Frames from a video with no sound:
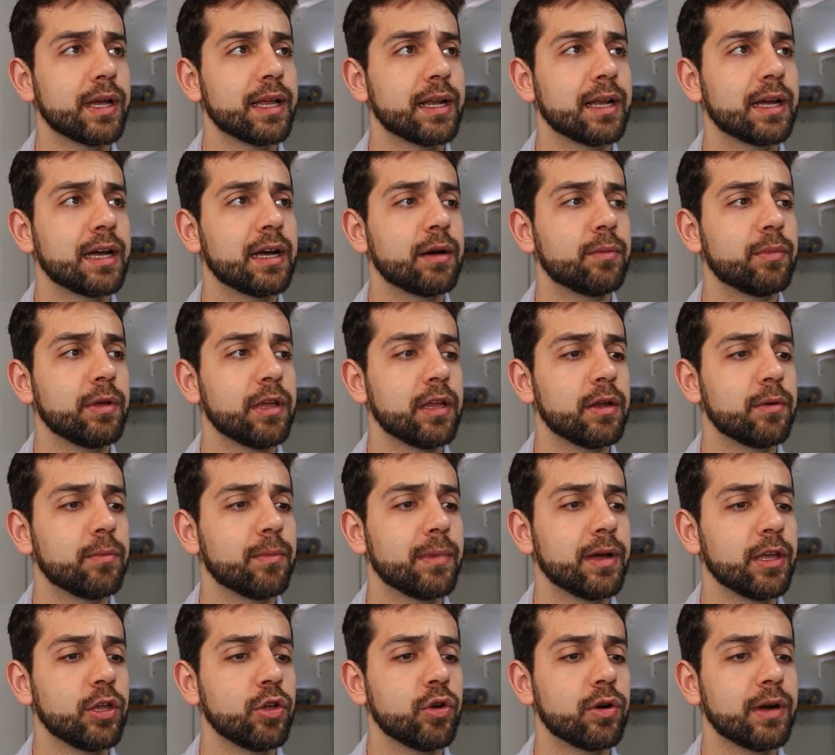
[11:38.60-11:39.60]
can come here
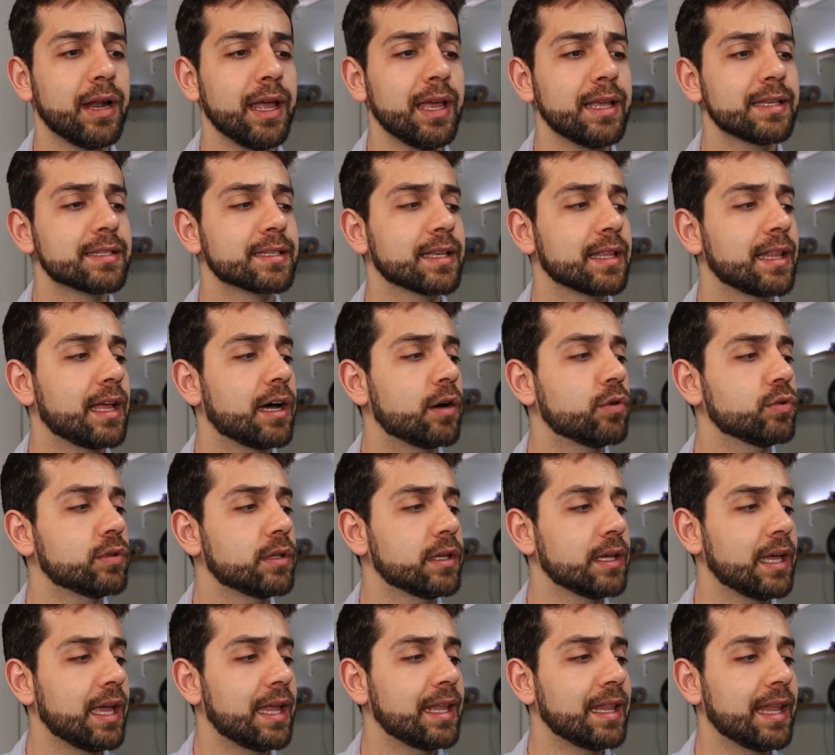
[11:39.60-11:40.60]
in your Nextcloud
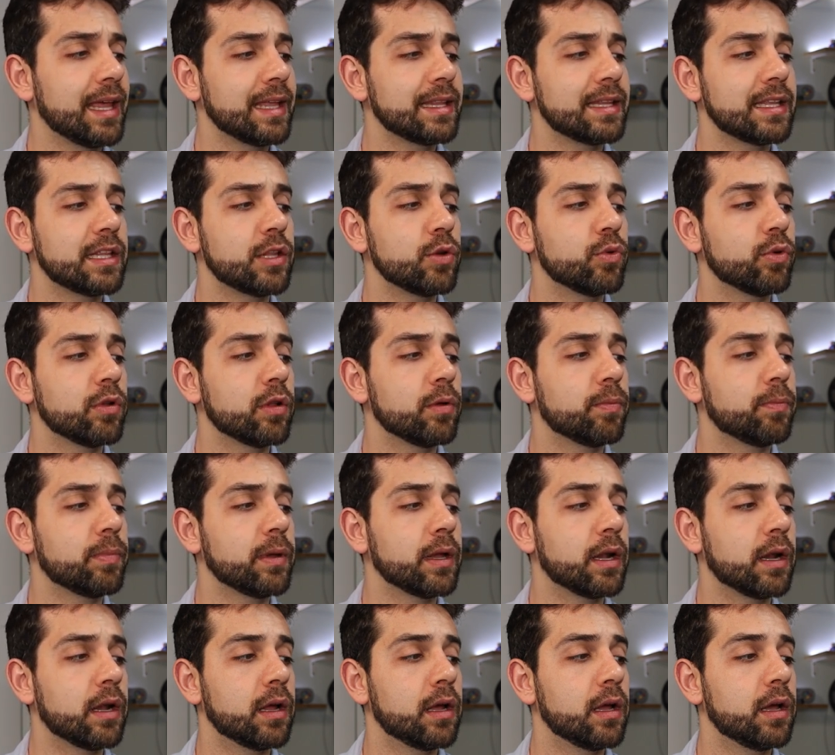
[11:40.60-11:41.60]
and that they will
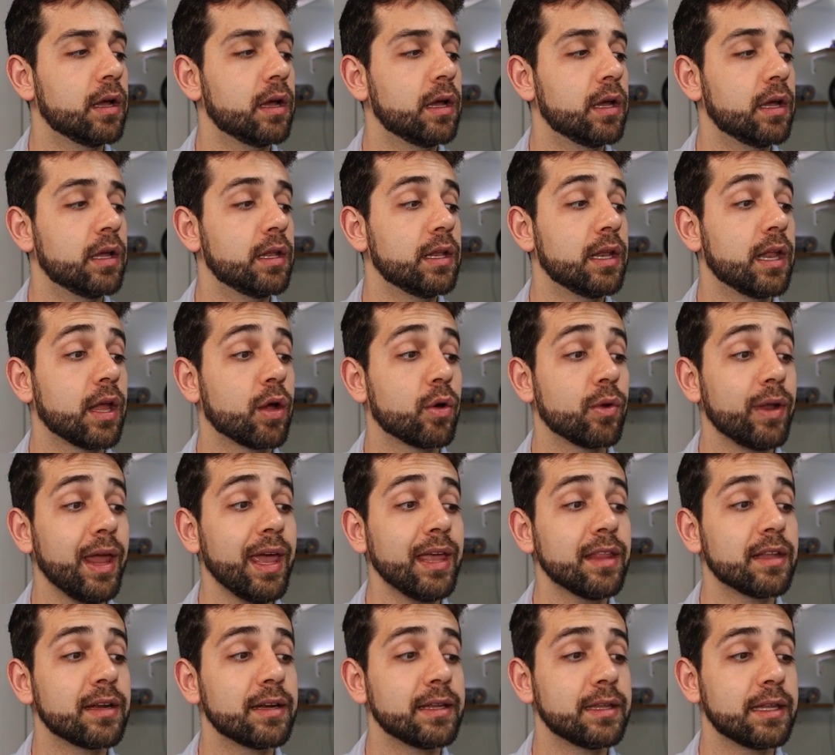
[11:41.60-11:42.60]
appear the
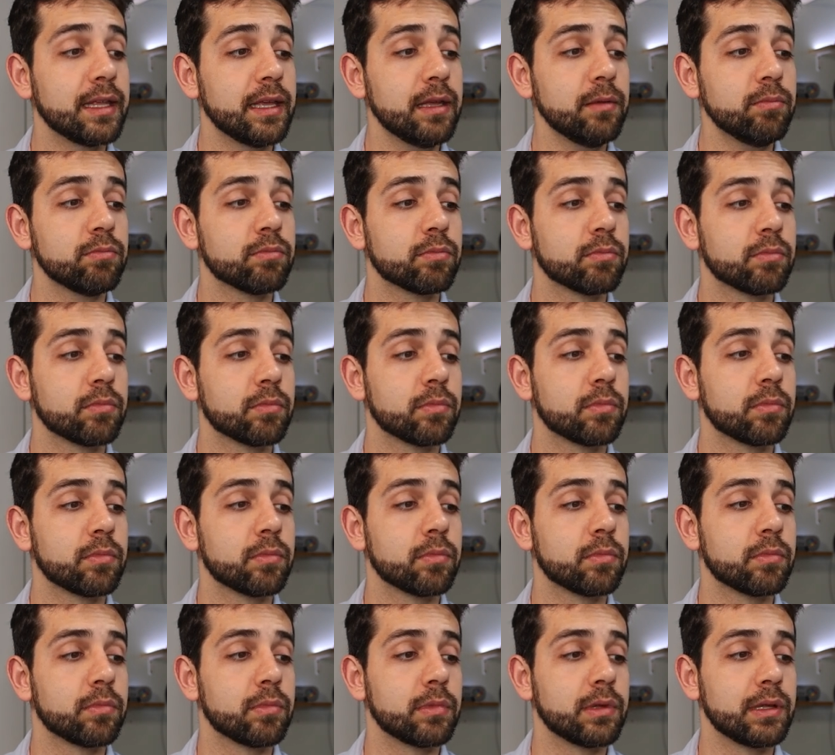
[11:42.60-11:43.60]
connect ID,
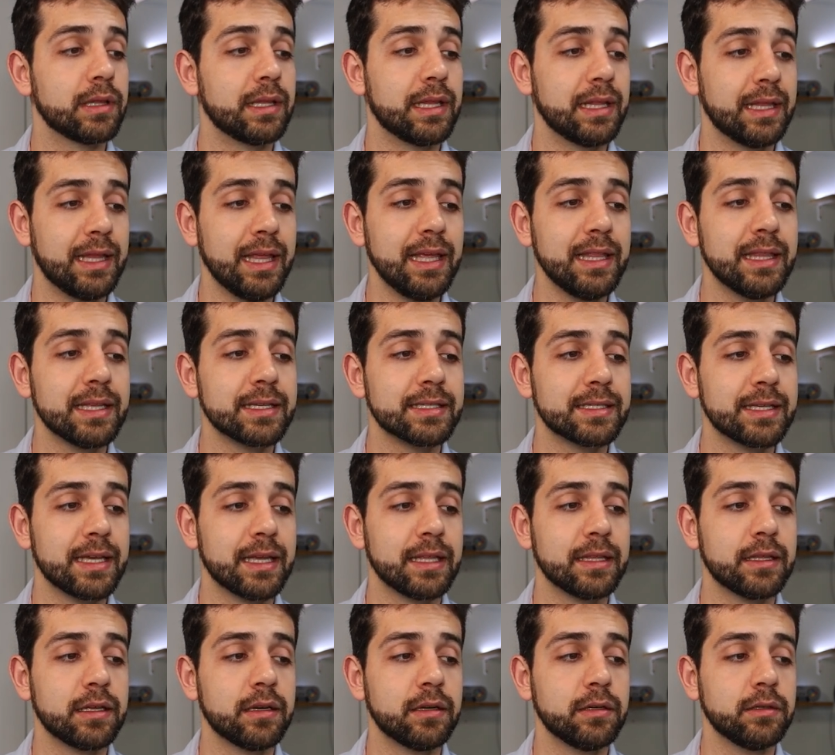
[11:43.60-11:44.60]
the data
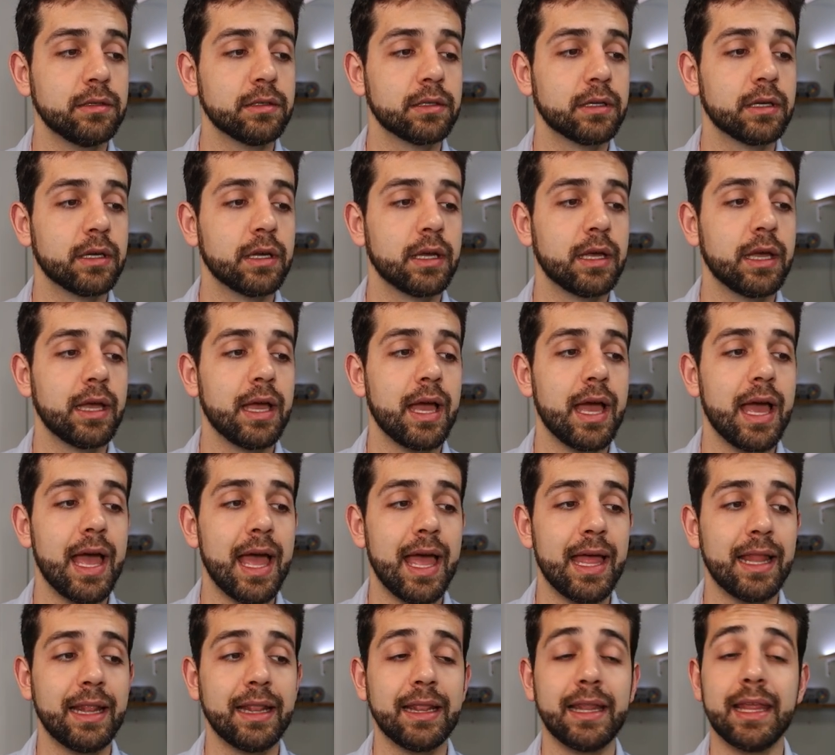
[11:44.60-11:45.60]
center,
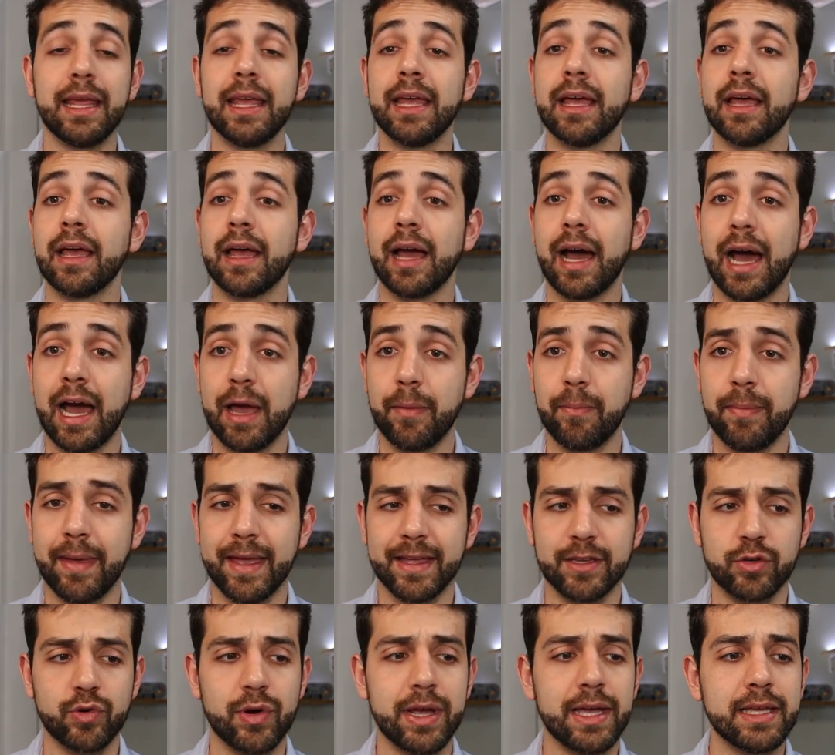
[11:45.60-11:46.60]
and the IP
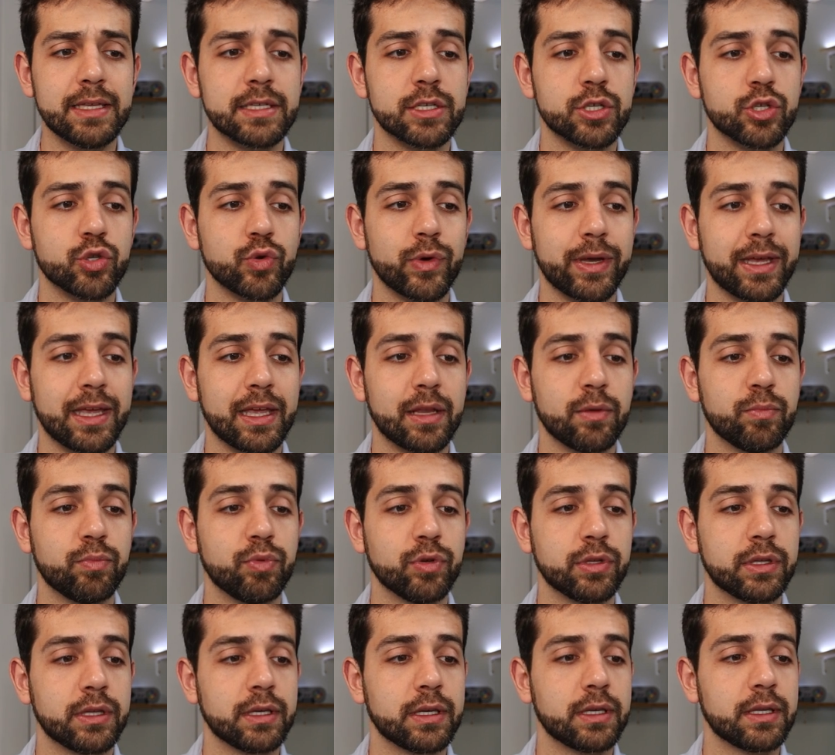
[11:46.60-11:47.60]
address, so I can
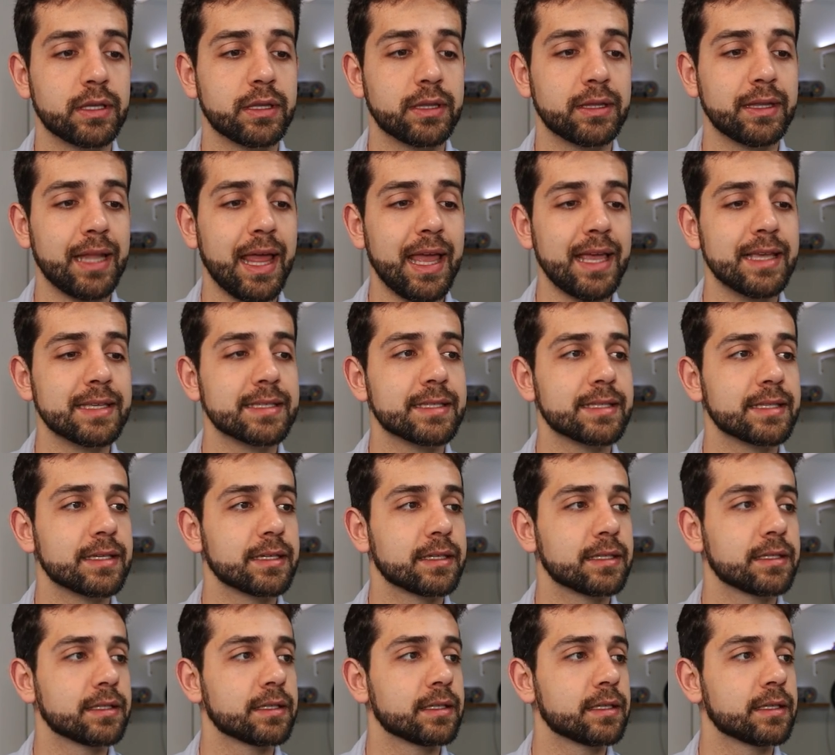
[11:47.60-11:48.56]
put next.